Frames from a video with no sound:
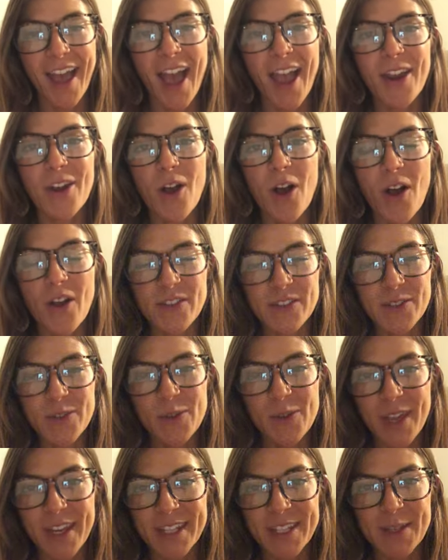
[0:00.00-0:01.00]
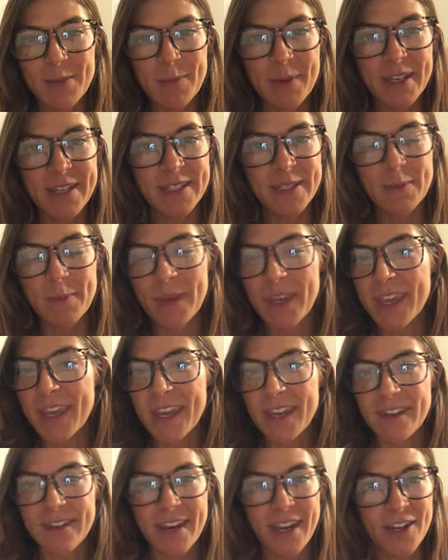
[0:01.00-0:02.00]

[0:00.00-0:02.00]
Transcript: I'd also like to be speaking